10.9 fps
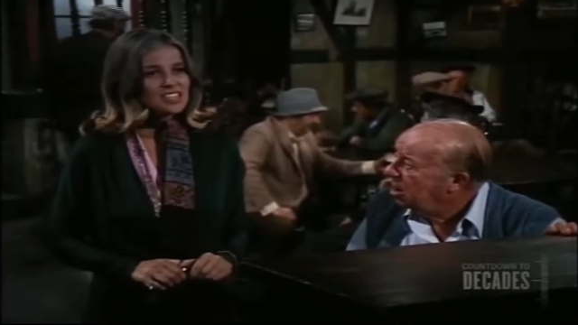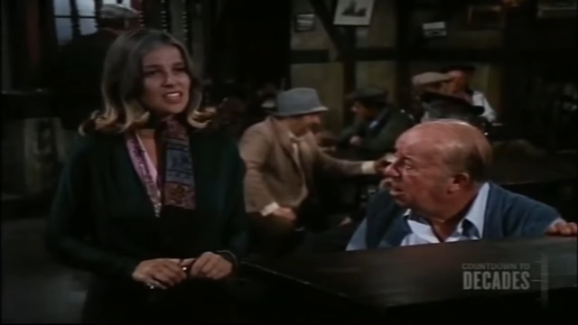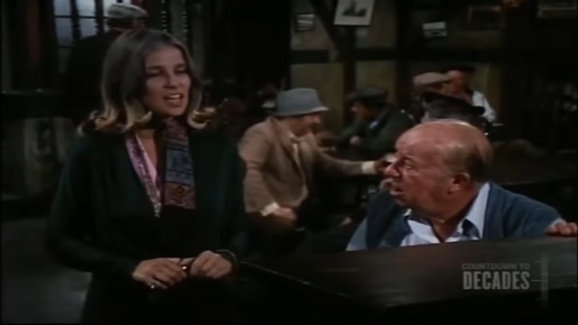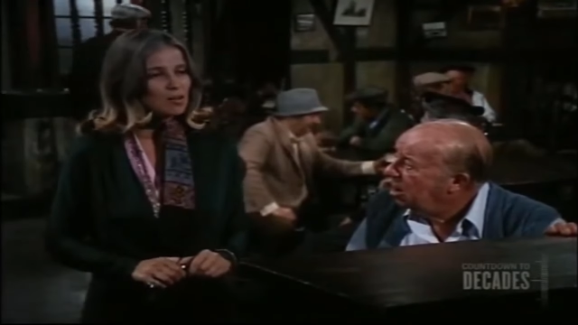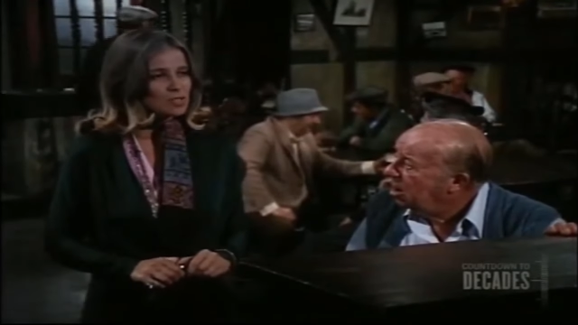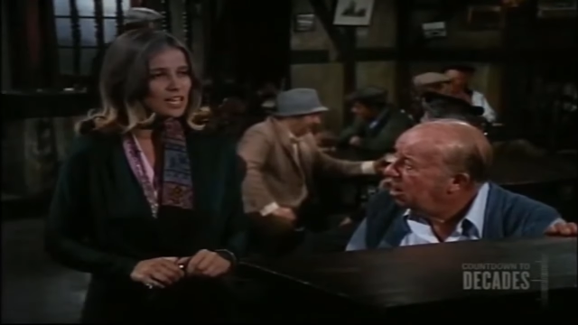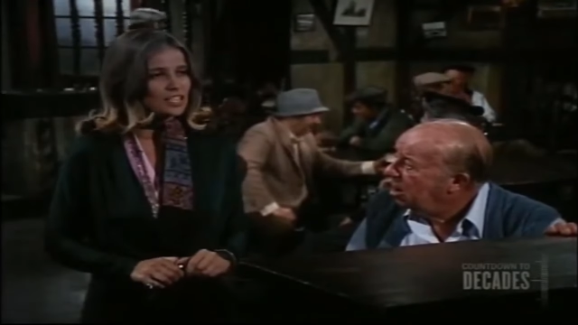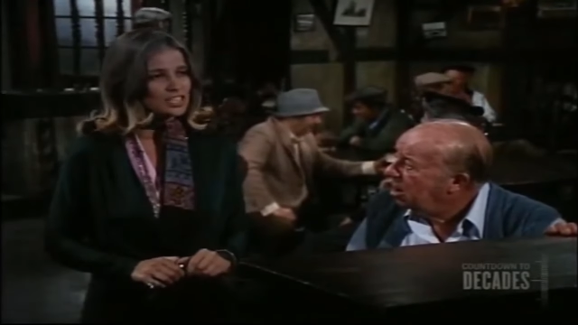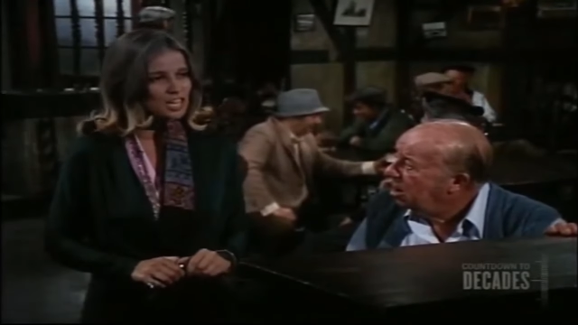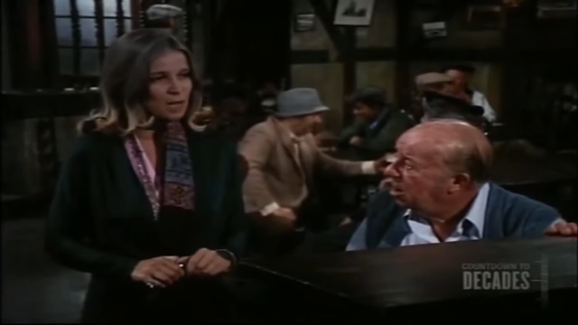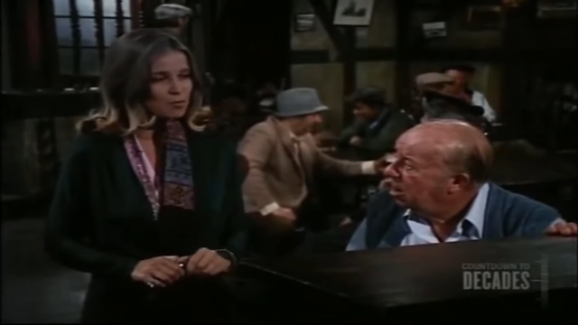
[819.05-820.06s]
Speaker 1: Yesterday it
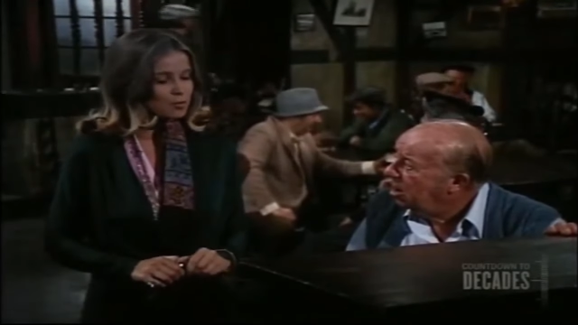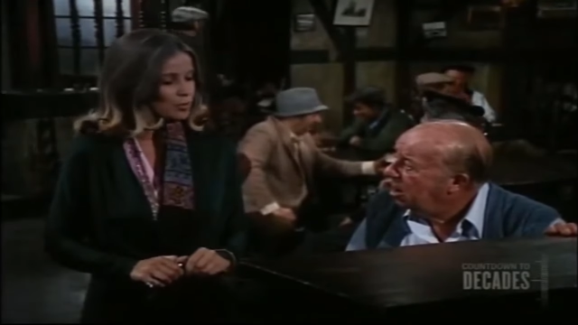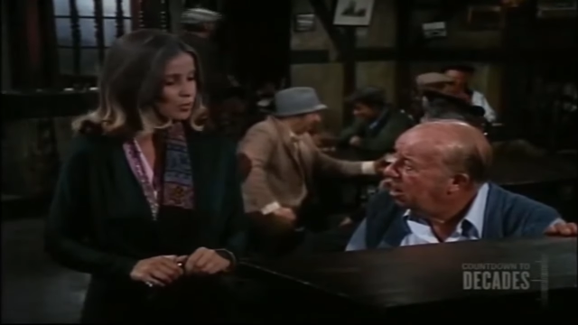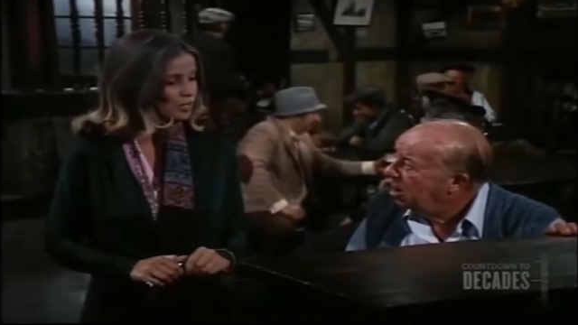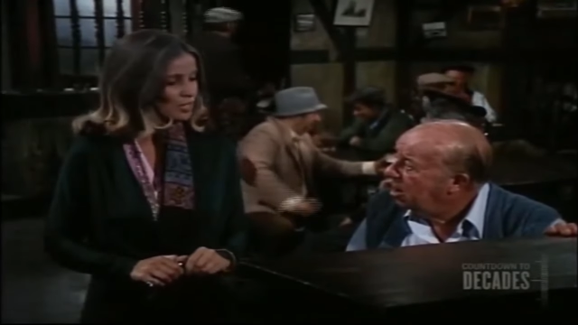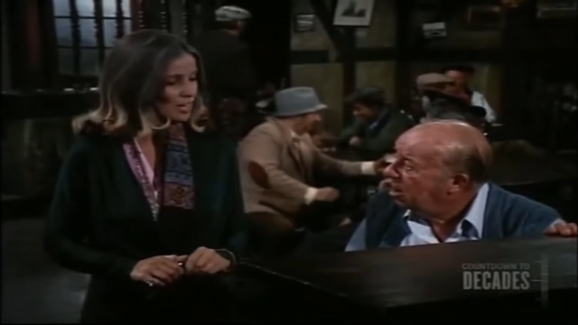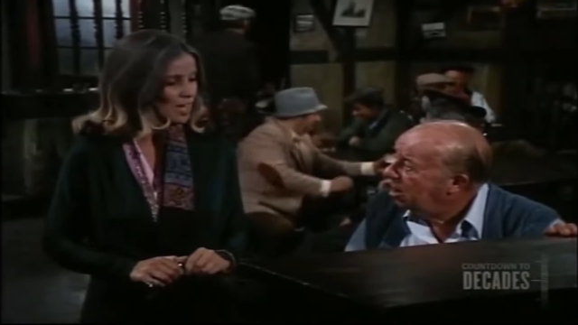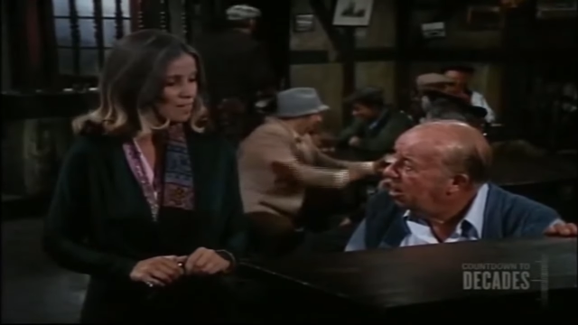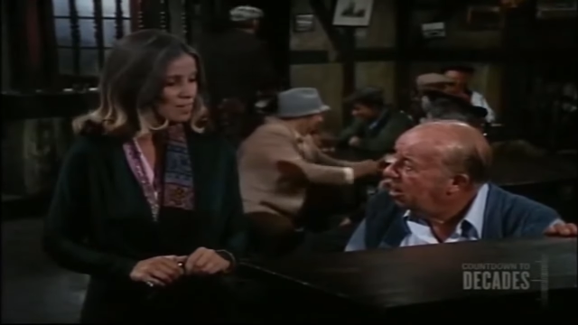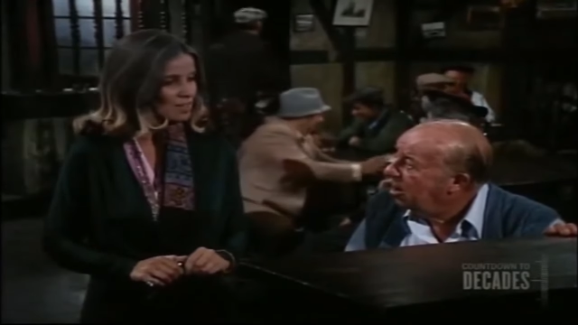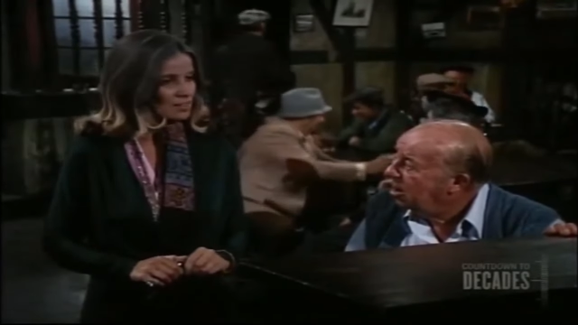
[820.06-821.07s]
was that chap from the
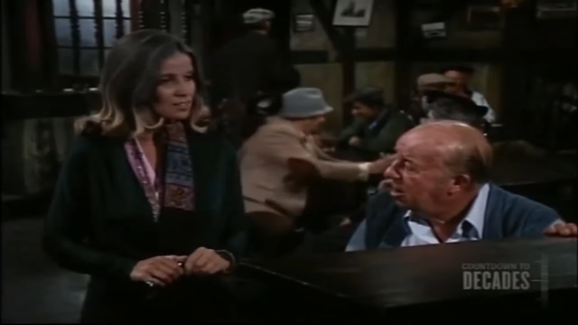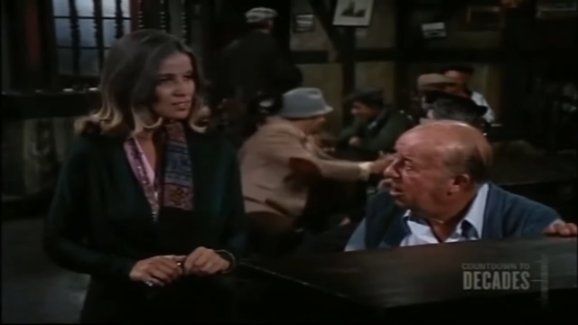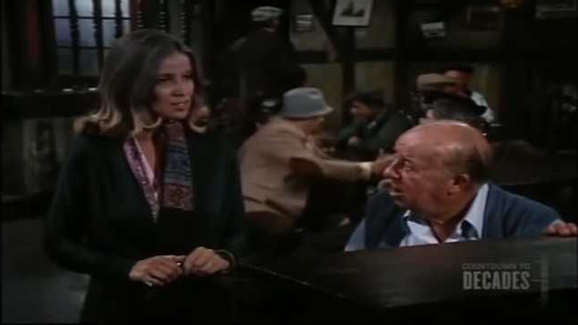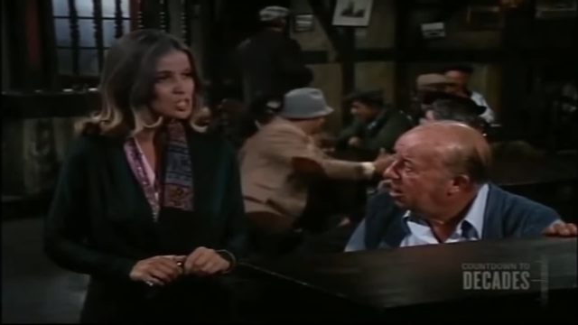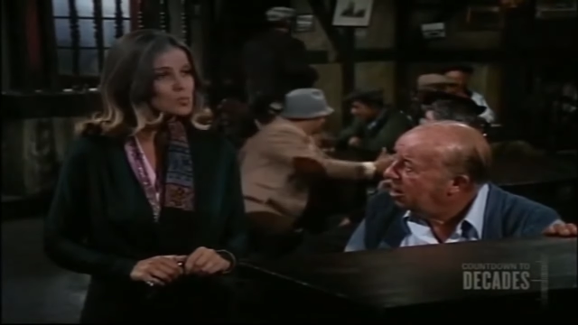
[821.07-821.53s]
Greek Navy.